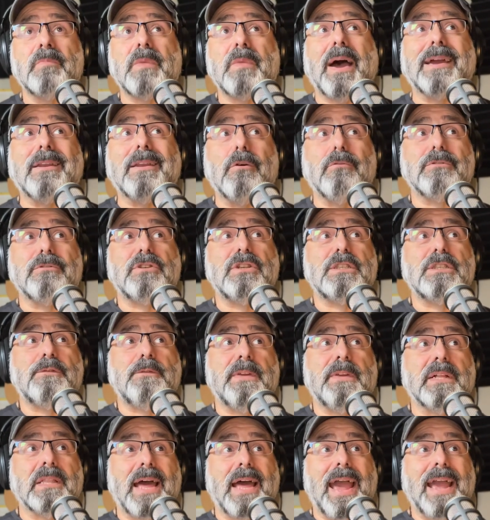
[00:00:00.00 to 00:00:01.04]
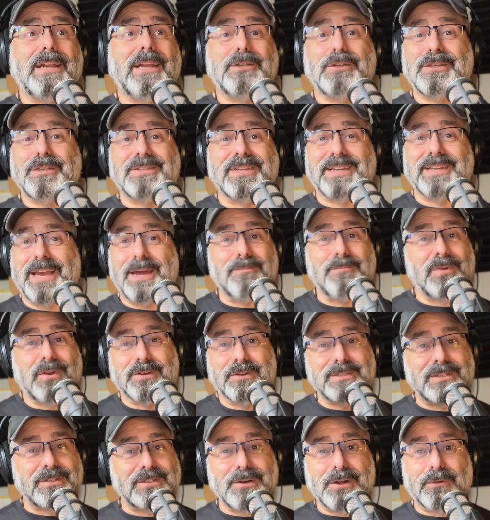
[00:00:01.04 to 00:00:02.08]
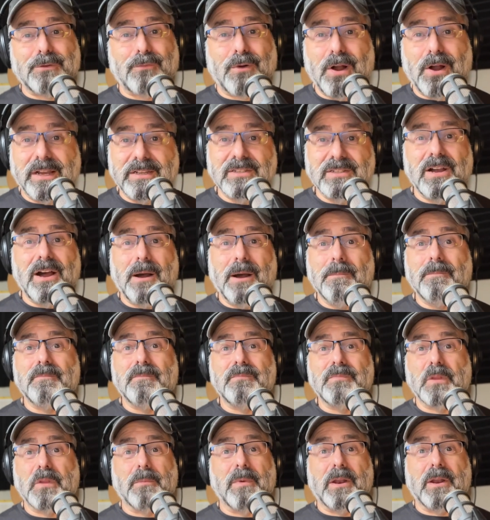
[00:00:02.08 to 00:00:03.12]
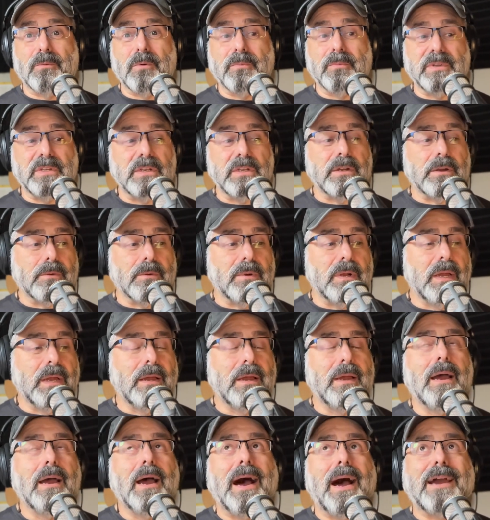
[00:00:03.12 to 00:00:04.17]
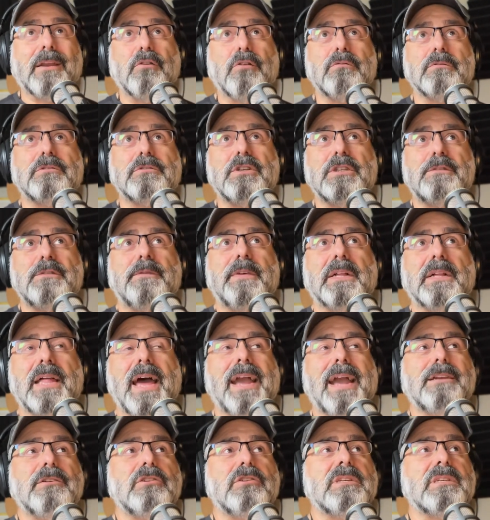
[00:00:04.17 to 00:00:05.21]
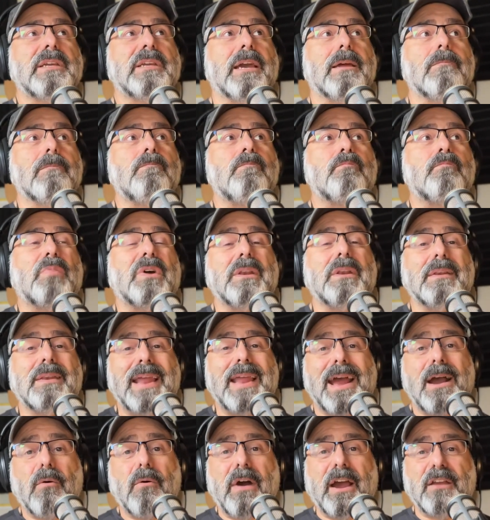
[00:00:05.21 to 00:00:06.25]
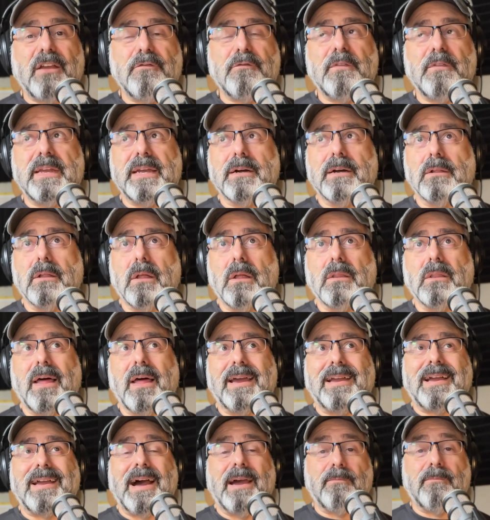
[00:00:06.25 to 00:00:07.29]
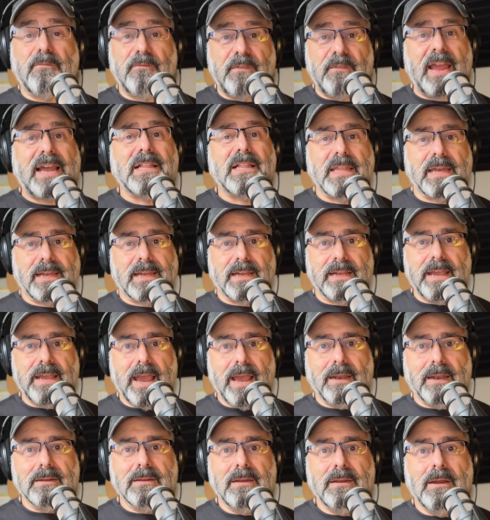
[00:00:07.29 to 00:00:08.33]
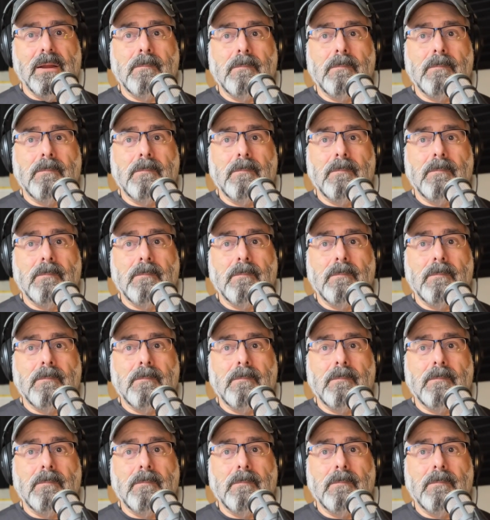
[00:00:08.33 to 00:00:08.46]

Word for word: I don't just feel anxious again because it's going to rise up no matter what we do. I don't just feel anxious again, but now I feel like I'm failing again.